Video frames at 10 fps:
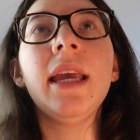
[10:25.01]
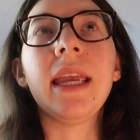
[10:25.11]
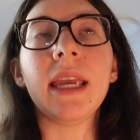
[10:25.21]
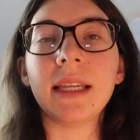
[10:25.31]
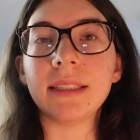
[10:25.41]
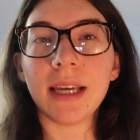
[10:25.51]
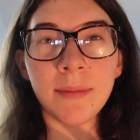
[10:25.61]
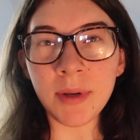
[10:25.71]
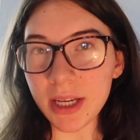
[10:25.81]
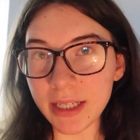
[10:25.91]
and
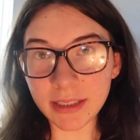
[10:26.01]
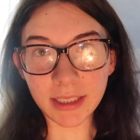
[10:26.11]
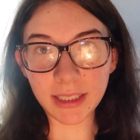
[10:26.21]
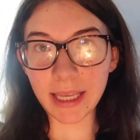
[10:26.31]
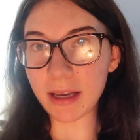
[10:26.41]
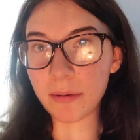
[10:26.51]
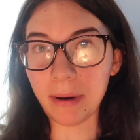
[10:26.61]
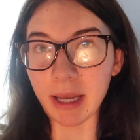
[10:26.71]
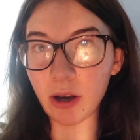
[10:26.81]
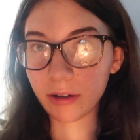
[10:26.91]
I'm not into like
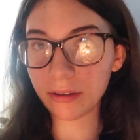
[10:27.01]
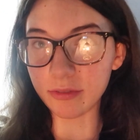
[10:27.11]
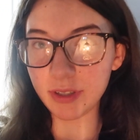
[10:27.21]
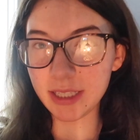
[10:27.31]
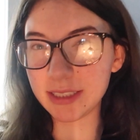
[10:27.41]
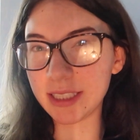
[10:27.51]
biographies,